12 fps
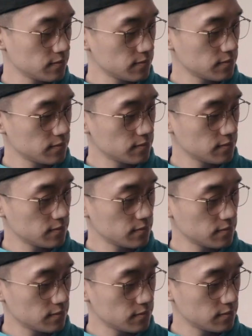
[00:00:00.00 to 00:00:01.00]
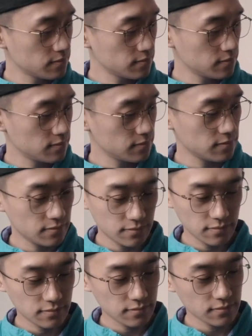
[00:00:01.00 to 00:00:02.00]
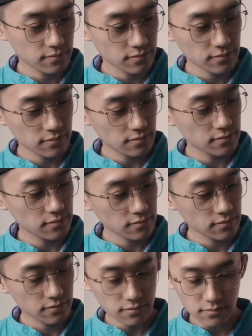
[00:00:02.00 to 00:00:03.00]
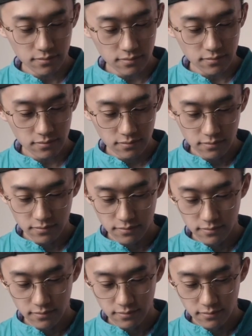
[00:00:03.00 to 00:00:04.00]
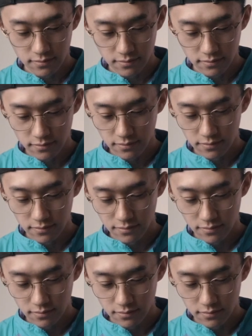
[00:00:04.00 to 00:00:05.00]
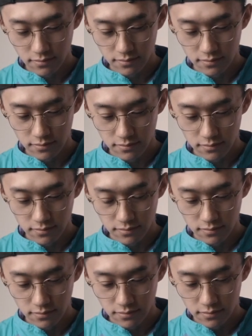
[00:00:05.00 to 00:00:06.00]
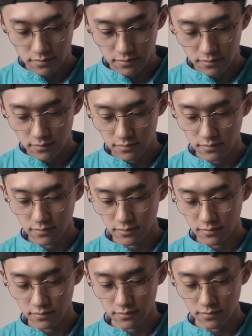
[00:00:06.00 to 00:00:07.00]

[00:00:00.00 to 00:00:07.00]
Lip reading: No words are spoken by the person on screen.